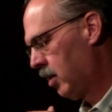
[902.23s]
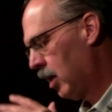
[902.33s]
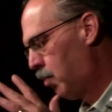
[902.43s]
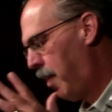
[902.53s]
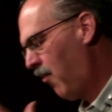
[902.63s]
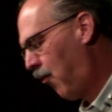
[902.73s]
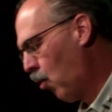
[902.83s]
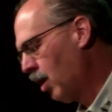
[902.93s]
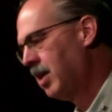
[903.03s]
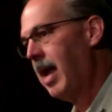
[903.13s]
says,
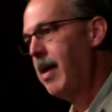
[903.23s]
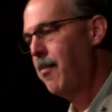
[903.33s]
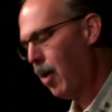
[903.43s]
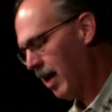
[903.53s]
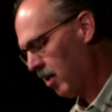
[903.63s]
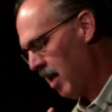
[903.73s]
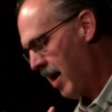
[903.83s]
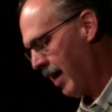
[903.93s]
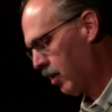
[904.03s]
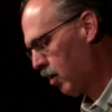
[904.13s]
Before daybreak the
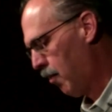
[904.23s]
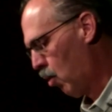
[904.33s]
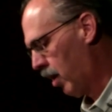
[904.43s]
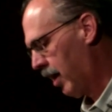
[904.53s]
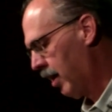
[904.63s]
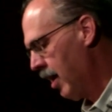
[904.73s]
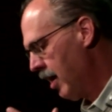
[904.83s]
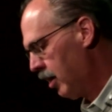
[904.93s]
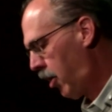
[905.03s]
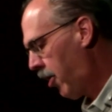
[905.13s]
next morning,
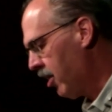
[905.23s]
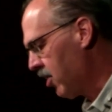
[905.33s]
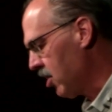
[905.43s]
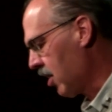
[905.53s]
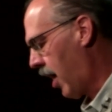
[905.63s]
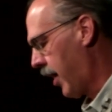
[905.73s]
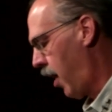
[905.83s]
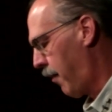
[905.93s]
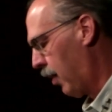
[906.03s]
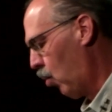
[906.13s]
Jesus got
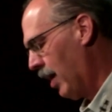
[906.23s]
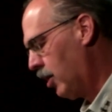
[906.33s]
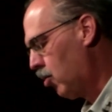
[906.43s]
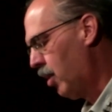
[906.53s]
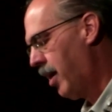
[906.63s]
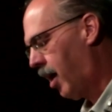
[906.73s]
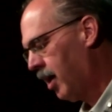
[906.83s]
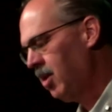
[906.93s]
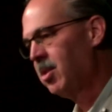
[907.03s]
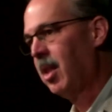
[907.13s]
up and went to an
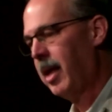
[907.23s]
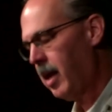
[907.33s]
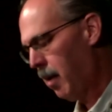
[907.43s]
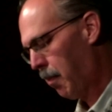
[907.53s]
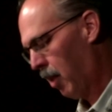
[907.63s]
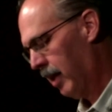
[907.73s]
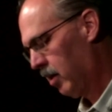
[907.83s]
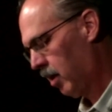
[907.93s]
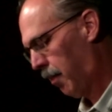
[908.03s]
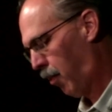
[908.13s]
isolated
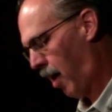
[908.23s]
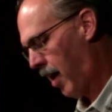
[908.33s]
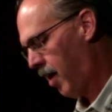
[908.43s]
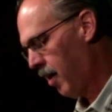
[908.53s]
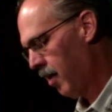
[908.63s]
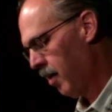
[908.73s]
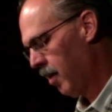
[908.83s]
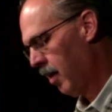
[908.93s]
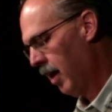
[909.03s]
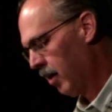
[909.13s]
place to pray.
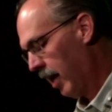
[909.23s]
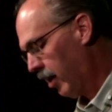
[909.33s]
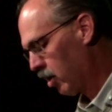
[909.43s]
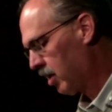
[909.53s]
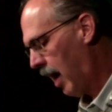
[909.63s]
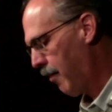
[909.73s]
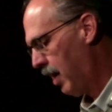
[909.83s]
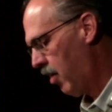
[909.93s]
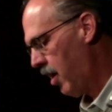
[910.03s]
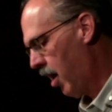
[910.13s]
Later,
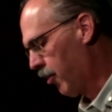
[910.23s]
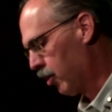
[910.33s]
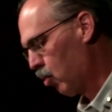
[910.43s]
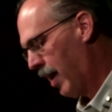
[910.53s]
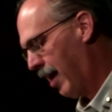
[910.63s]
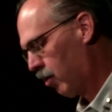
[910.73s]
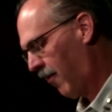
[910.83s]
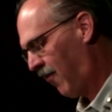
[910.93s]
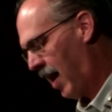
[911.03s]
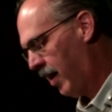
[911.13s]
Simon and the others went out
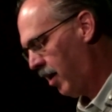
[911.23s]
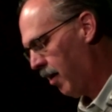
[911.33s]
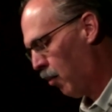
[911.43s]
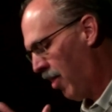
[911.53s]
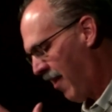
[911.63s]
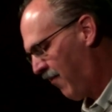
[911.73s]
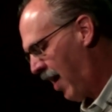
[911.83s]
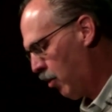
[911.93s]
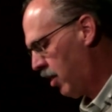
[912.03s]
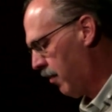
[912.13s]
to find him. When they
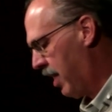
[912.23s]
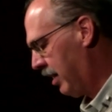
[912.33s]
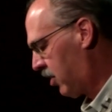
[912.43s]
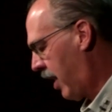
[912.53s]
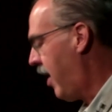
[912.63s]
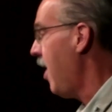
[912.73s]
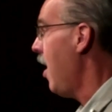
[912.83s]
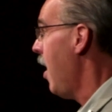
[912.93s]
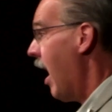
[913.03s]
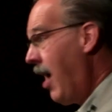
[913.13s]
found him, they said,
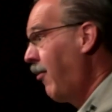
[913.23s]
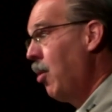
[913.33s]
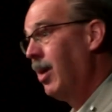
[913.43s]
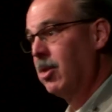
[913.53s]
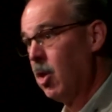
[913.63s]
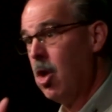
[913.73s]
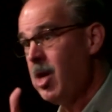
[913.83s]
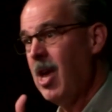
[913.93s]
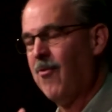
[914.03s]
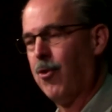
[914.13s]
Everyone's
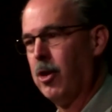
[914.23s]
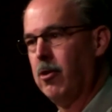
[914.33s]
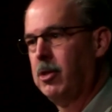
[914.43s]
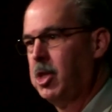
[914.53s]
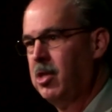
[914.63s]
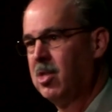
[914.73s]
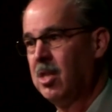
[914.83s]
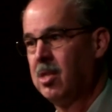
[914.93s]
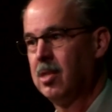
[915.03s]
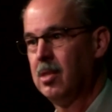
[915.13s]
looking for you,
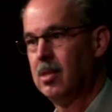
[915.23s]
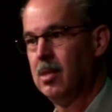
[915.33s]
Jesus.